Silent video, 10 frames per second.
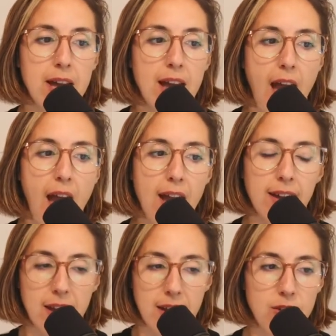and
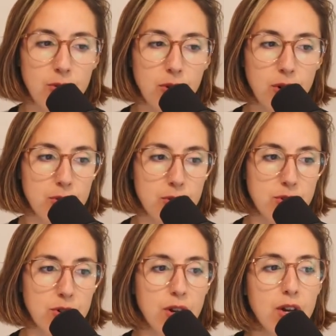getting you
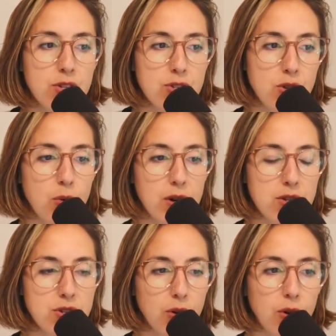closer towards
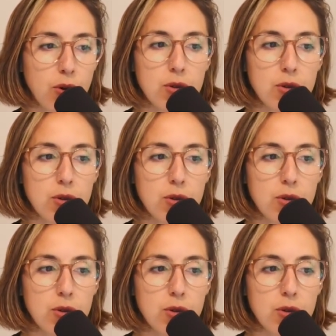your goals.